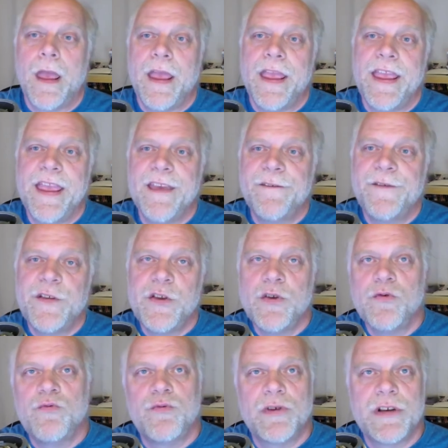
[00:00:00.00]
if you
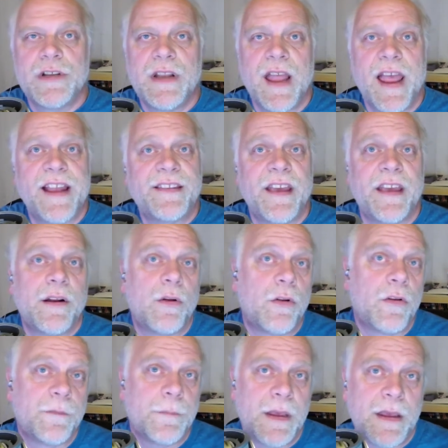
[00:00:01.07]
would like to get a hold
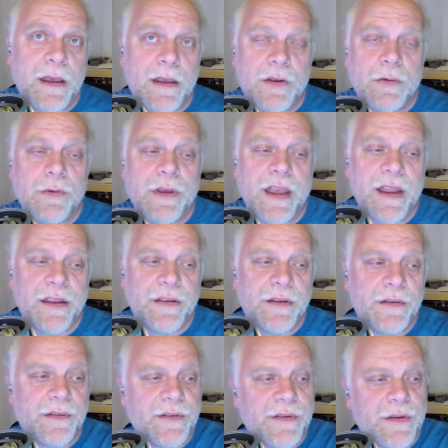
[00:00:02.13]
of me, you can
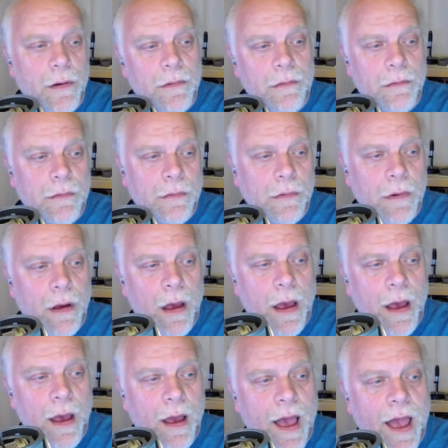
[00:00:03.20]
do so.
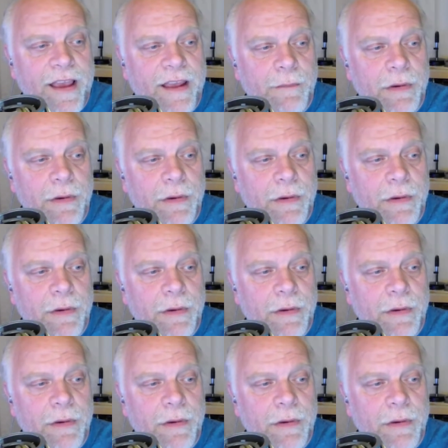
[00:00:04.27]
I can be